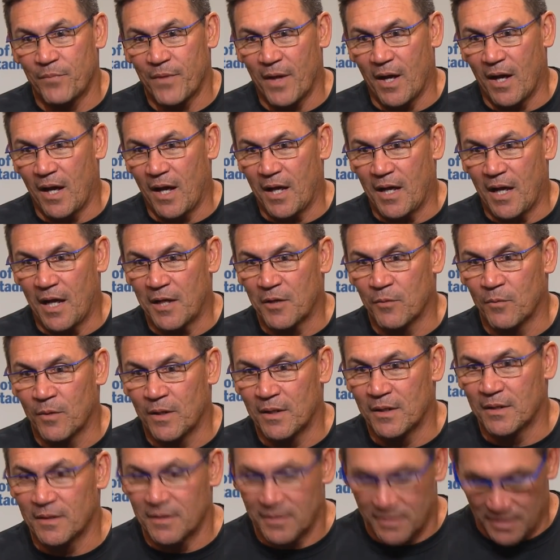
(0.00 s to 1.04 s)
I don't
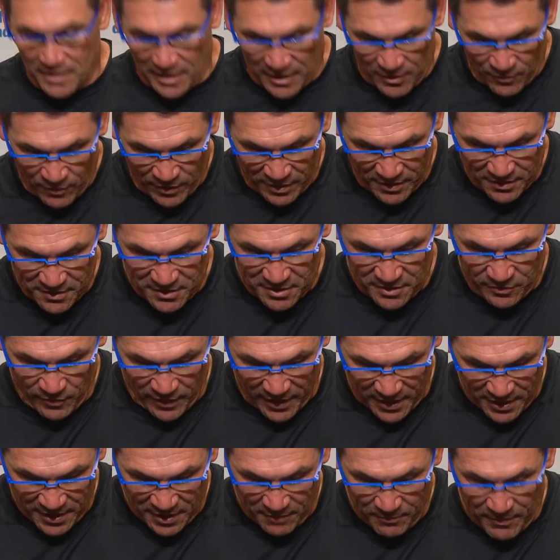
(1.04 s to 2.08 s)
want to
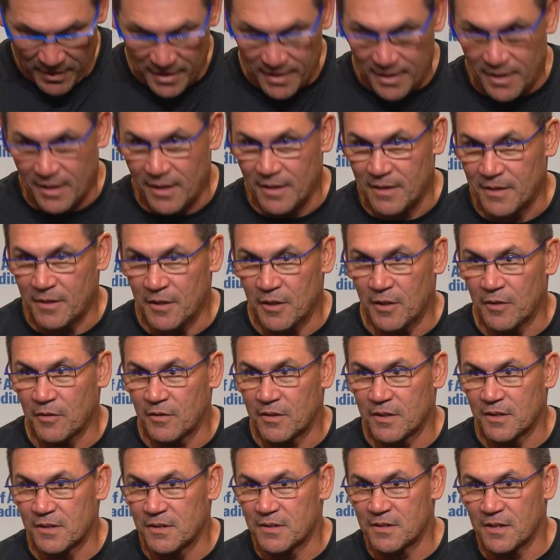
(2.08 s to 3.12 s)
dissuade anybody. You know,
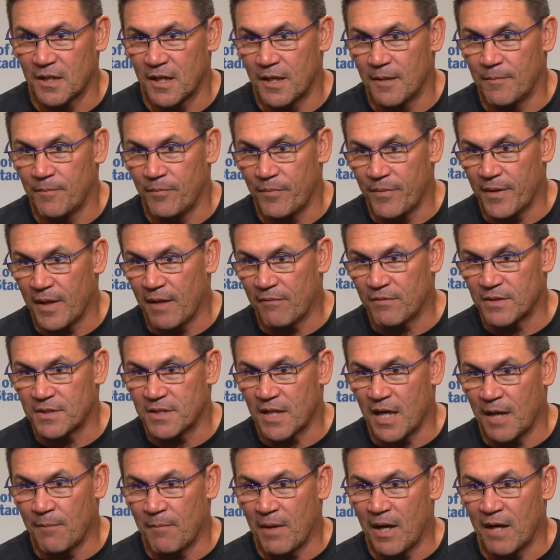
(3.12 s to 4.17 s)
because every
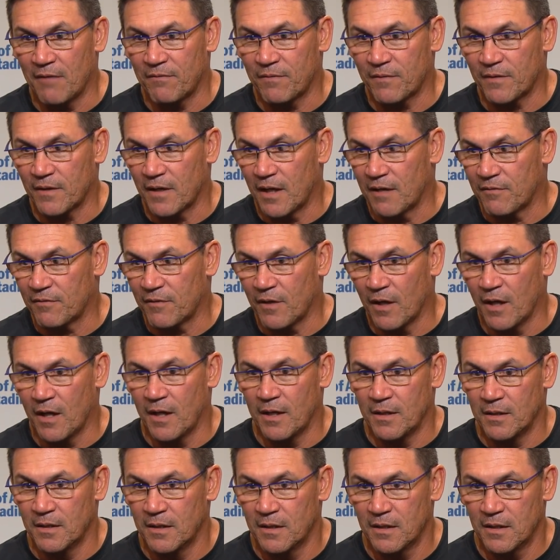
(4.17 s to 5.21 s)
time I've
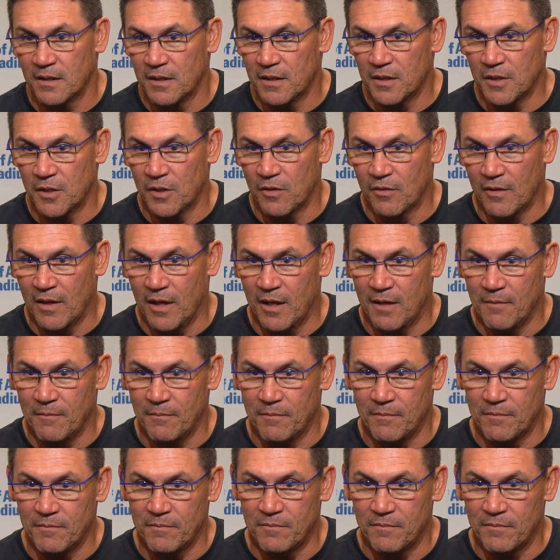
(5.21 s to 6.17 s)
gone, you know,